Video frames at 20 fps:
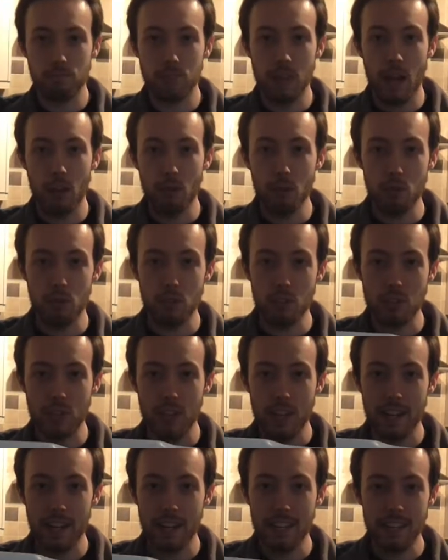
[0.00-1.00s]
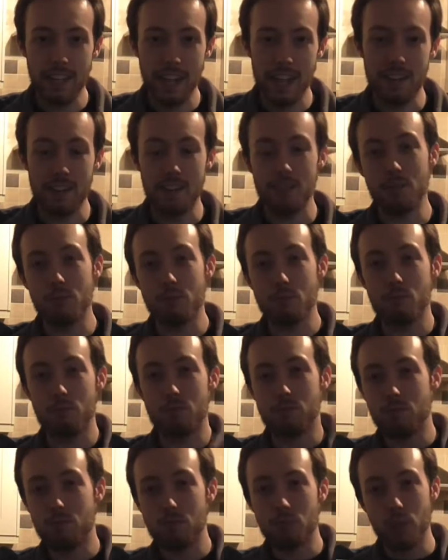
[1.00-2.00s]
now looks like a dent,
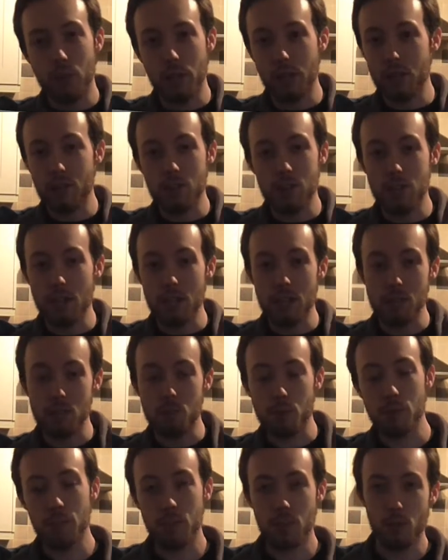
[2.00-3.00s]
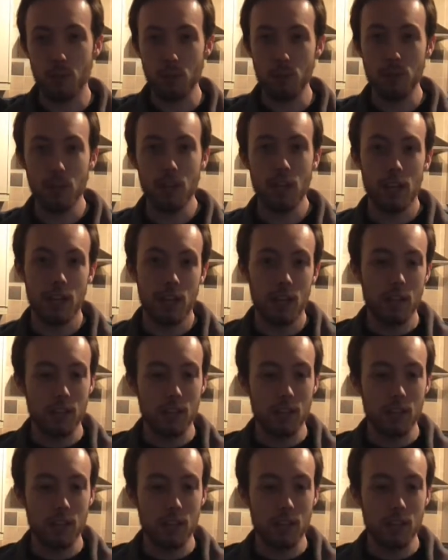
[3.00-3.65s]
which is pretty cool.